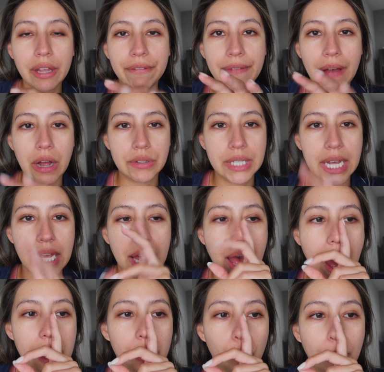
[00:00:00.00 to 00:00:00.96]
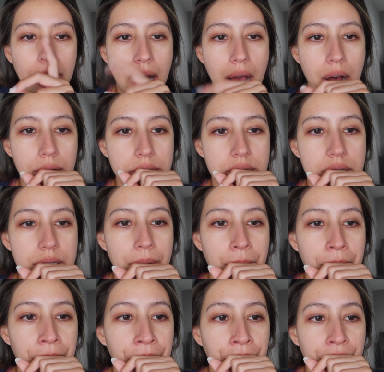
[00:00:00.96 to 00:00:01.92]
found it at a warehouse
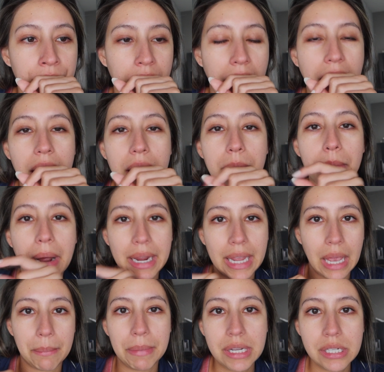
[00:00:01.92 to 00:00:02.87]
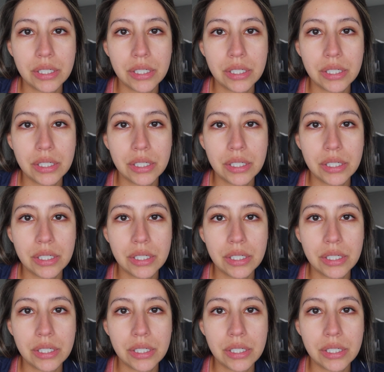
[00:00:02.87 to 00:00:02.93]
in Miami,